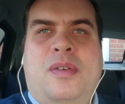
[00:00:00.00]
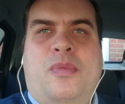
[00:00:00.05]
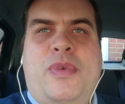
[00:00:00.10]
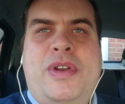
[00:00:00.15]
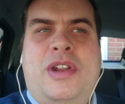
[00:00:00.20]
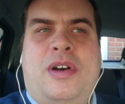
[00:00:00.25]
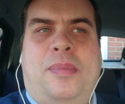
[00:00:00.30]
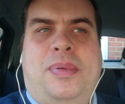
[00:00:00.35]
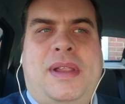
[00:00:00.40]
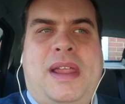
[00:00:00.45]

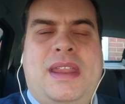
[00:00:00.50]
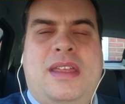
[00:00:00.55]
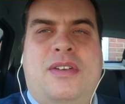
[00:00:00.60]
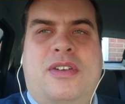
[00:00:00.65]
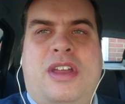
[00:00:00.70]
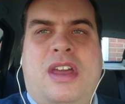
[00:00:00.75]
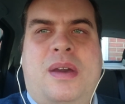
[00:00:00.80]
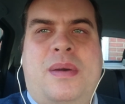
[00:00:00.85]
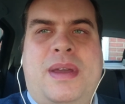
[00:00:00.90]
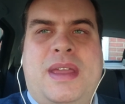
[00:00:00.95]
we're not planning
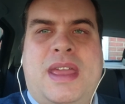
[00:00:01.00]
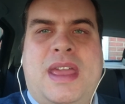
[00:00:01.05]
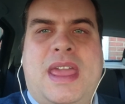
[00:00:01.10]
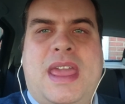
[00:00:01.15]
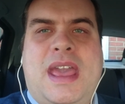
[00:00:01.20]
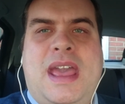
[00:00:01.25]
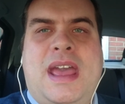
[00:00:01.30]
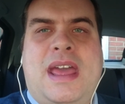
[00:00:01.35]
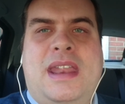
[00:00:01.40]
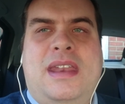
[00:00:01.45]
on going
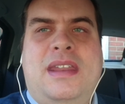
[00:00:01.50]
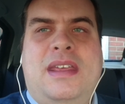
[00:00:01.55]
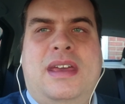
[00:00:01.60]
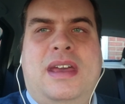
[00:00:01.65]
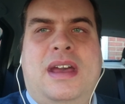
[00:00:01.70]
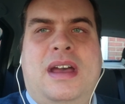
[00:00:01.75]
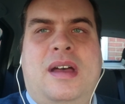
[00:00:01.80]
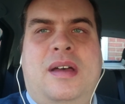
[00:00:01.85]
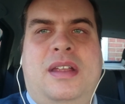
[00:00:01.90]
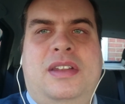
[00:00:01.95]
again
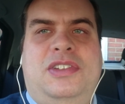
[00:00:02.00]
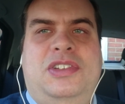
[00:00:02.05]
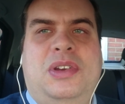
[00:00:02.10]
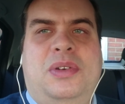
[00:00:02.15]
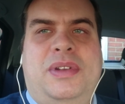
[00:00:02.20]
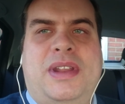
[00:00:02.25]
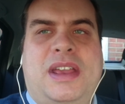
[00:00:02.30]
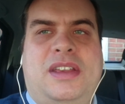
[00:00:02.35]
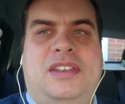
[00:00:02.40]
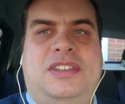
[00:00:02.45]

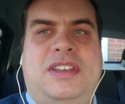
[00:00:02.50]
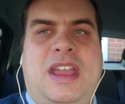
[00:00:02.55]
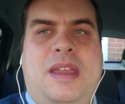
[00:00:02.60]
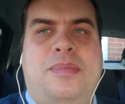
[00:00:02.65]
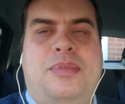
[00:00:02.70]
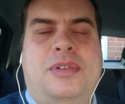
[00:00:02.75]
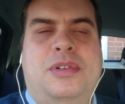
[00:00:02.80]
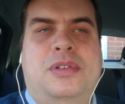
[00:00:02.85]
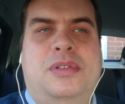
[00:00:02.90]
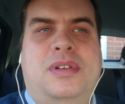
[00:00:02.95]
until next
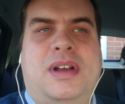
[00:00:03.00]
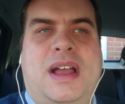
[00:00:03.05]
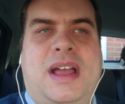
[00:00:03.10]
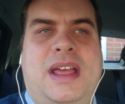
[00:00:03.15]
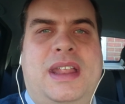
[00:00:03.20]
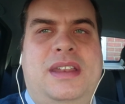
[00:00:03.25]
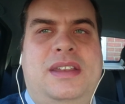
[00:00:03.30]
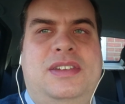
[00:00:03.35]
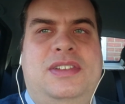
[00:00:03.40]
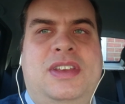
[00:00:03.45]
April,
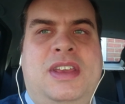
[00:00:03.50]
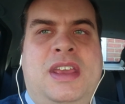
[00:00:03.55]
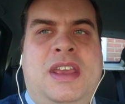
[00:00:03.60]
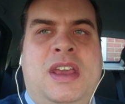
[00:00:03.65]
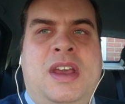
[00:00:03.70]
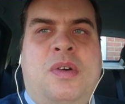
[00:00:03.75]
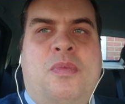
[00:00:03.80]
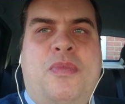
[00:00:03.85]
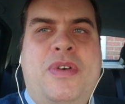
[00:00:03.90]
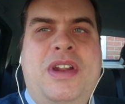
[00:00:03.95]
and
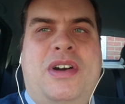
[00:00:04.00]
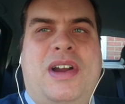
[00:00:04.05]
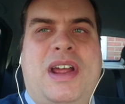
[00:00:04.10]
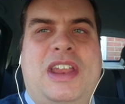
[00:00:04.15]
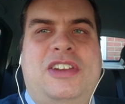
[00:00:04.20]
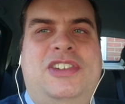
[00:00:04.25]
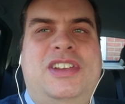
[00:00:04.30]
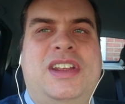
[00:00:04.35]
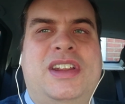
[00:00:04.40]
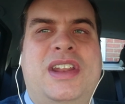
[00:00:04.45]
we're not
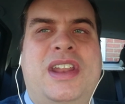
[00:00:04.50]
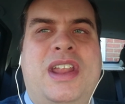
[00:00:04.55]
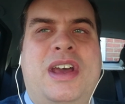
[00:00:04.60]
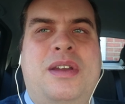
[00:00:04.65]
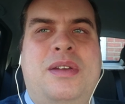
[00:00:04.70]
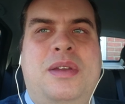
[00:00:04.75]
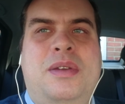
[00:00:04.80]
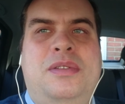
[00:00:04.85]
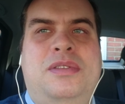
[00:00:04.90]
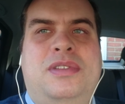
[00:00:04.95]
actually going to
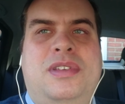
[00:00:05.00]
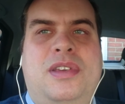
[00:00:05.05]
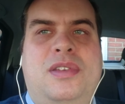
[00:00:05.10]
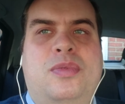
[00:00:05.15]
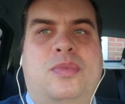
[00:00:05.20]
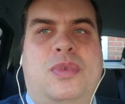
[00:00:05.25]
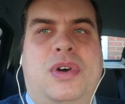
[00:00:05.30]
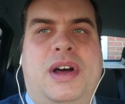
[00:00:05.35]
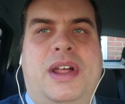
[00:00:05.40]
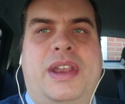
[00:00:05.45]
know
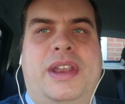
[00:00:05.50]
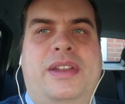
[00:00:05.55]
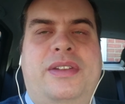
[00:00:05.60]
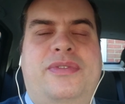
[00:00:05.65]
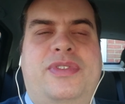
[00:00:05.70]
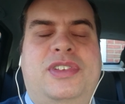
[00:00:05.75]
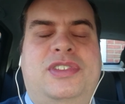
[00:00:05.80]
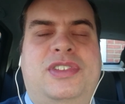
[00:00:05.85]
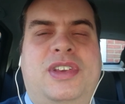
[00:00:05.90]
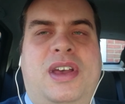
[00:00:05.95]
who's won
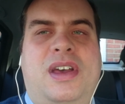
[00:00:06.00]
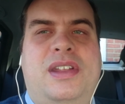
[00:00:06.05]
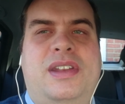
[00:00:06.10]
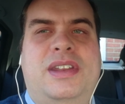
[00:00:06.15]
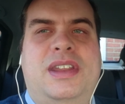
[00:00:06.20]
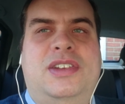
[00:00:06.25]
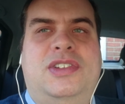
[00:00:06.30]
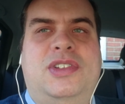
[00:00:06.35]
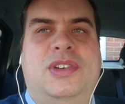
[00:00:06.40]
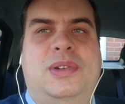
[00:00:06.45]
for
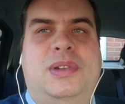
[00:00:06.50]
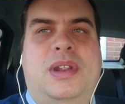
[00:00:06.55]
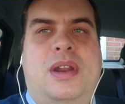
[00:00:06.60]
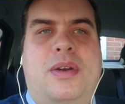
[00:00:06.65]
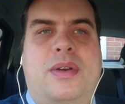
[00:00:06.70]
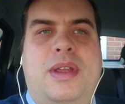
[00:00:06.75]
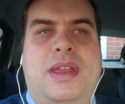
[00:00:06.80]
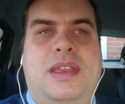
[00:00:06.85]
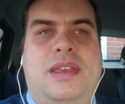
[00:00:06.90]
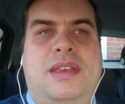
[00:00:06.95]
certain until
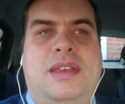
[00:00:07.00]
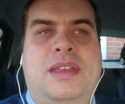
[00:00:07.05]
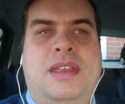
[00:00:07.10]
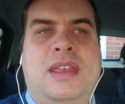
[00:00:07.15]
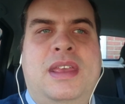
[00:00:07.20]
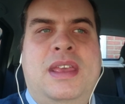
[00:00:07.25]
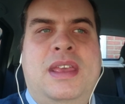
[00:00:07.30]
Laurie